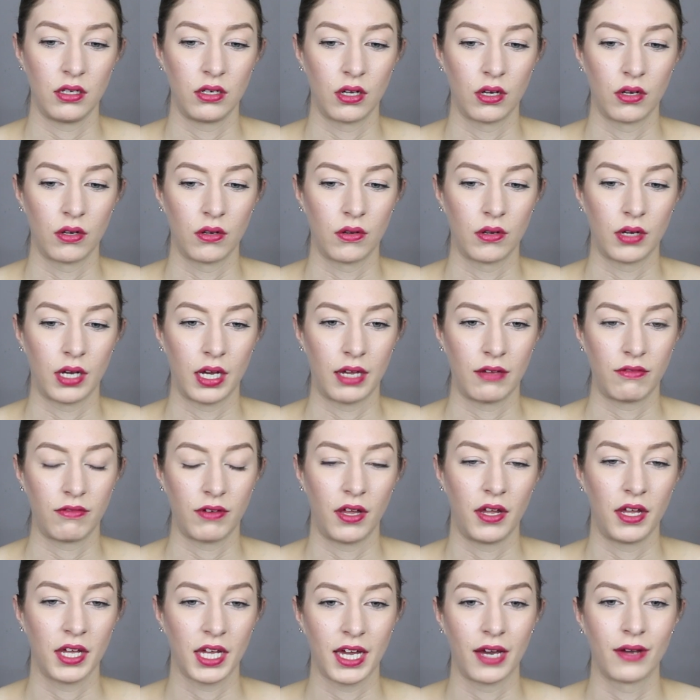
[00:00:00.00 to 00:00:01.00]
I
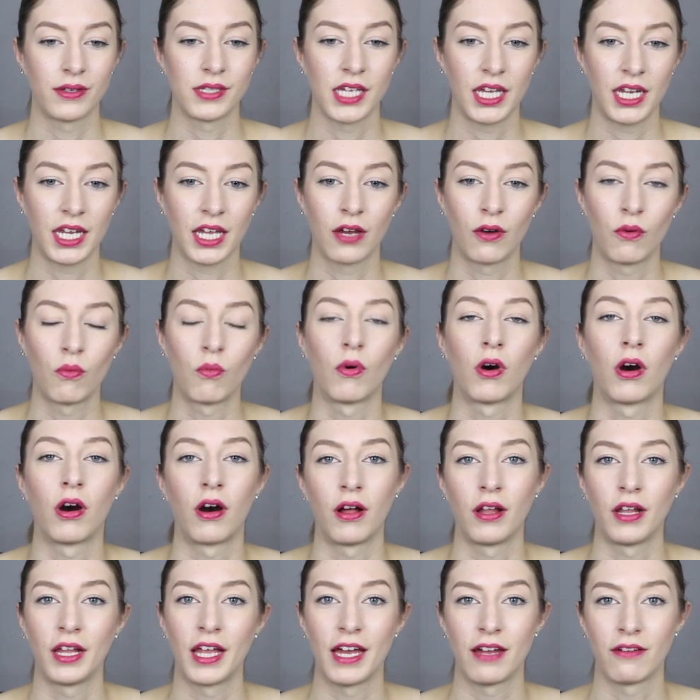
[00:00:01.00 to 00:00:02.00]
felt like I was hitting a
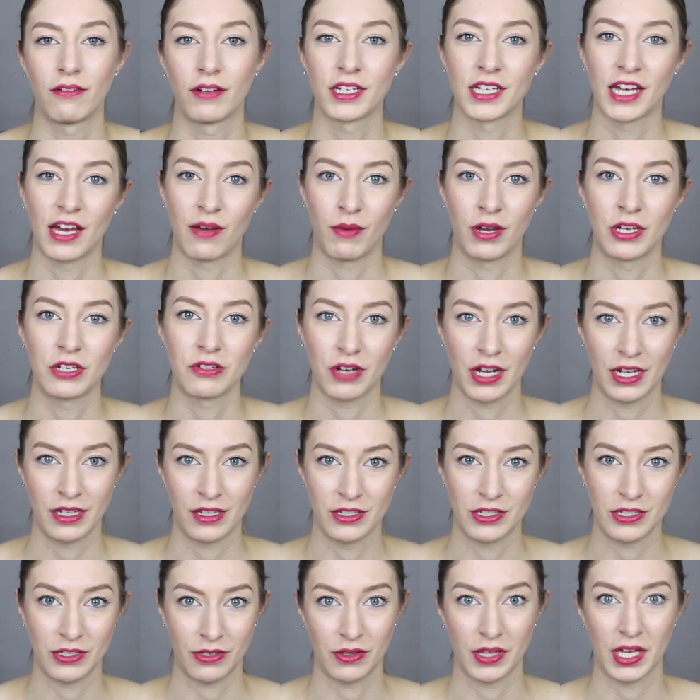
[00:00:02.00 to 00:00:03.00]
wall every time I tried
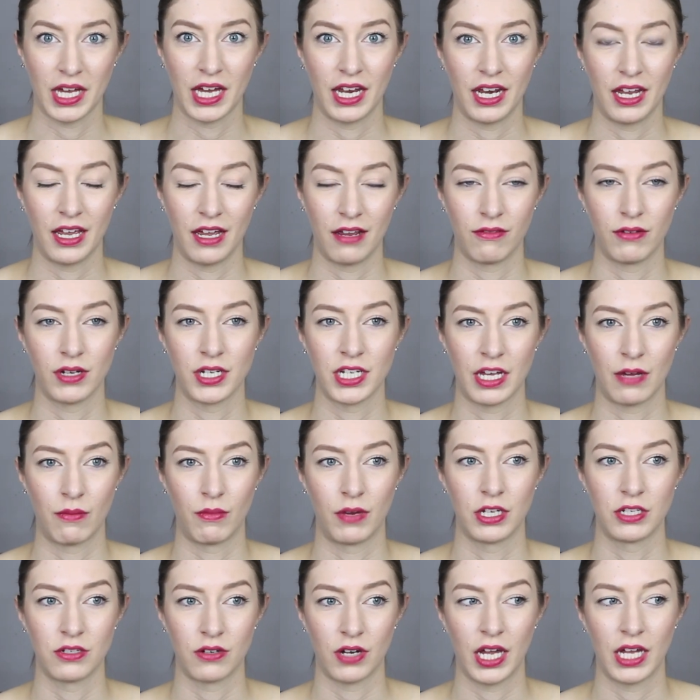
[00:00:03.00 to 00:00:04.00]
to do that. Every time
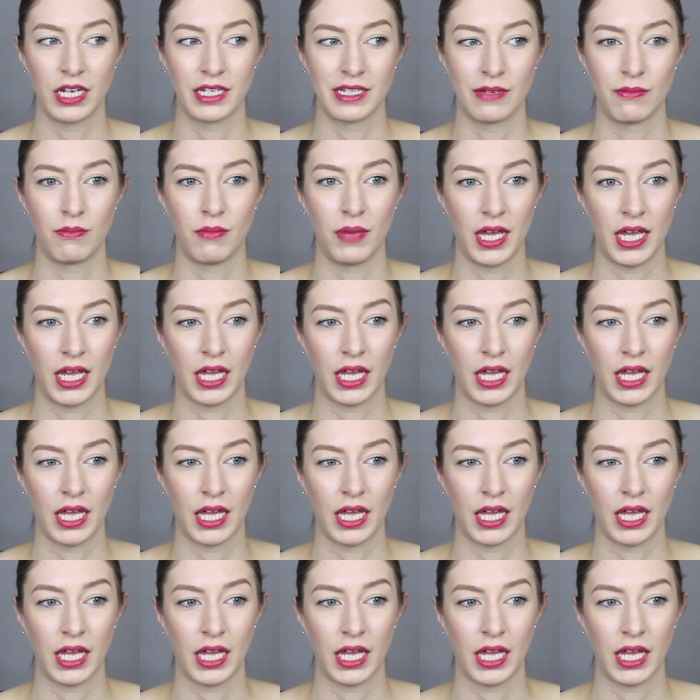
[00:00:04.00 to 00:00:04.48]
I tried to